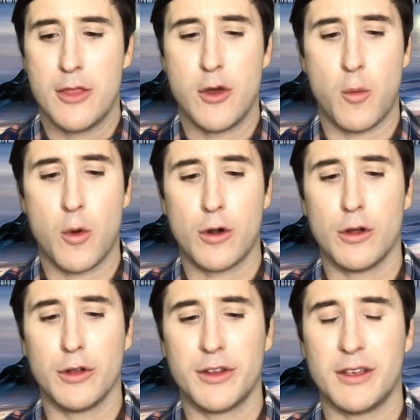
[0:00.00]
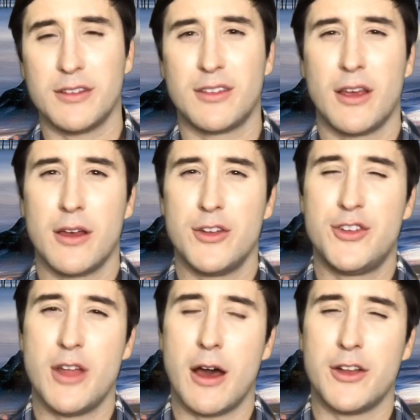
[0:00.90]
the world is
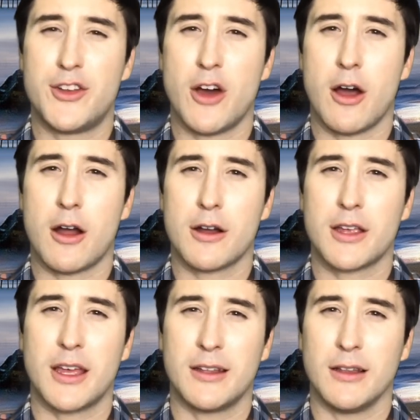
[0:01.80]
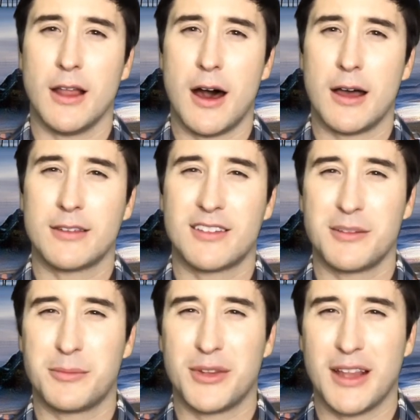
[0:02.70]
a dark and lost
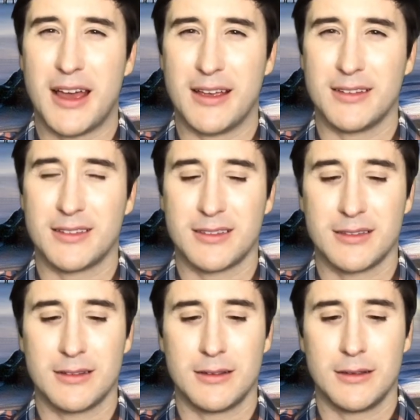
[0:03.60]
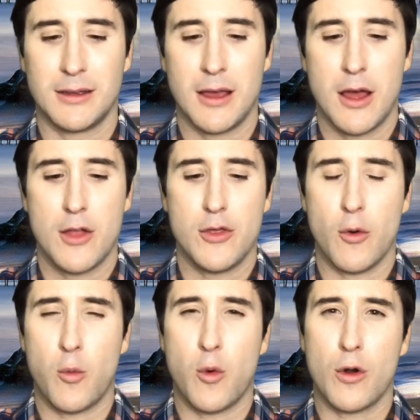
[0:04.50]
place. The
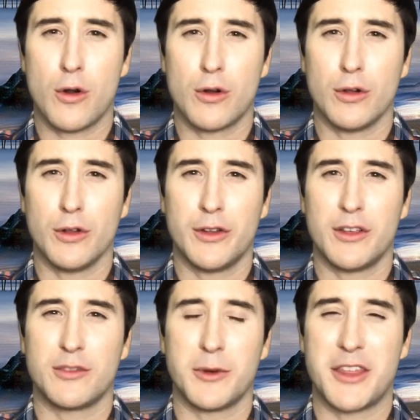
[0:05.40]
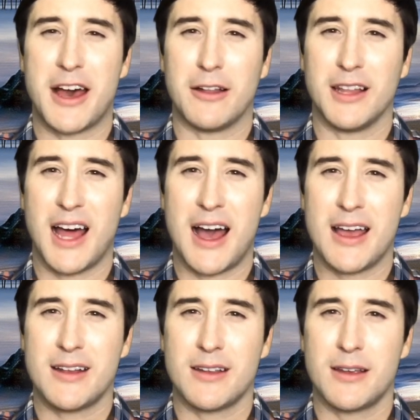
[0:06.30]
world is without
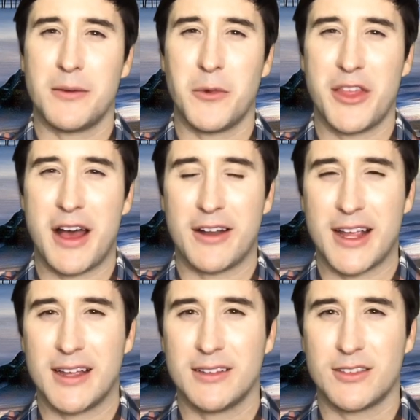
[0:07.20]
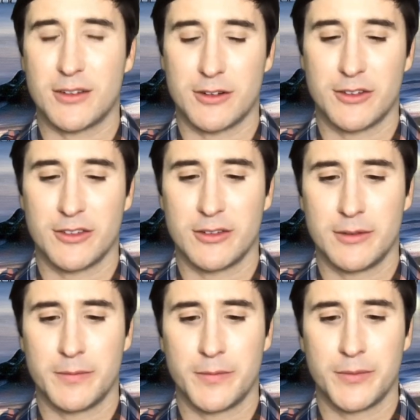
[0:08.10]
light and without answers.
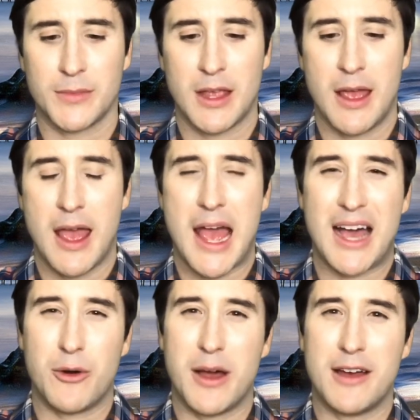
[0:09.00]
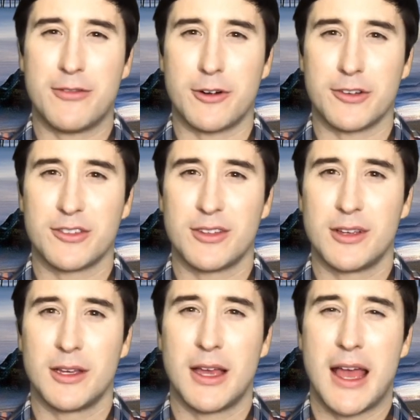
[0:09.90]
However,
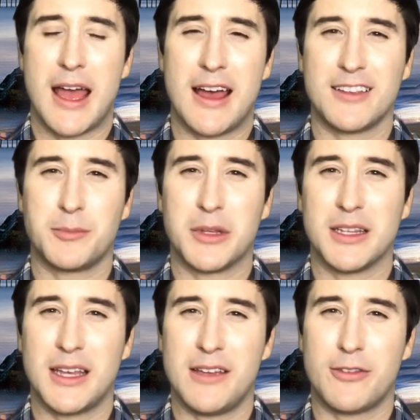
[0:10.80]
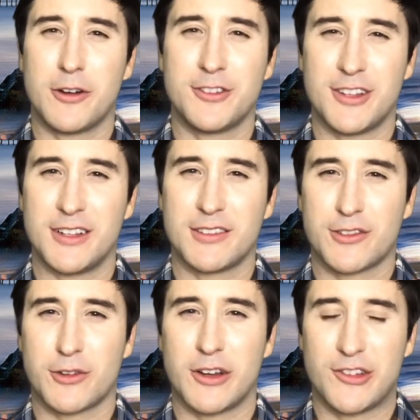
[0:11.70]
as believers and as
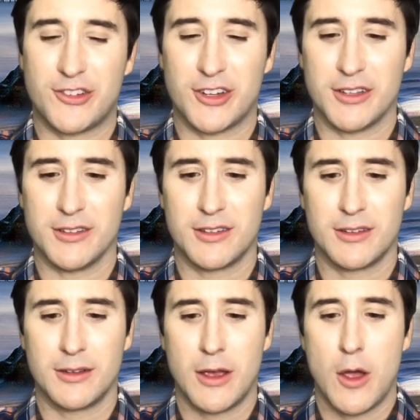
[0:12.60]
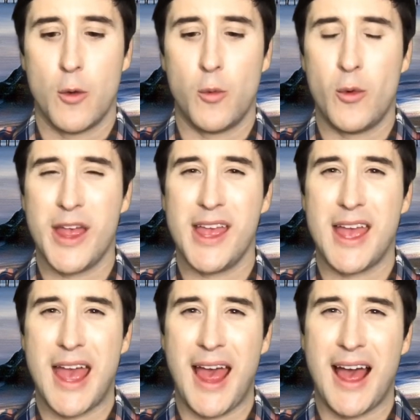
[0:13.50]
Christians,
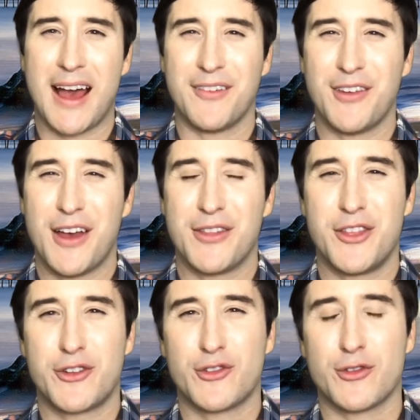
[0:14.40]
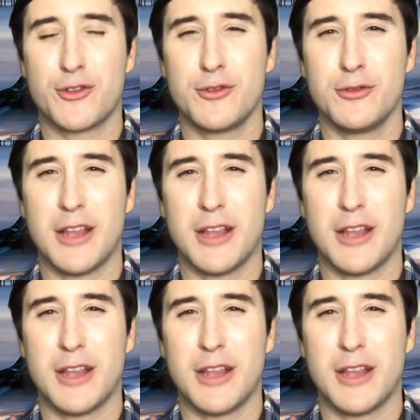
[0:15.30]
we have the true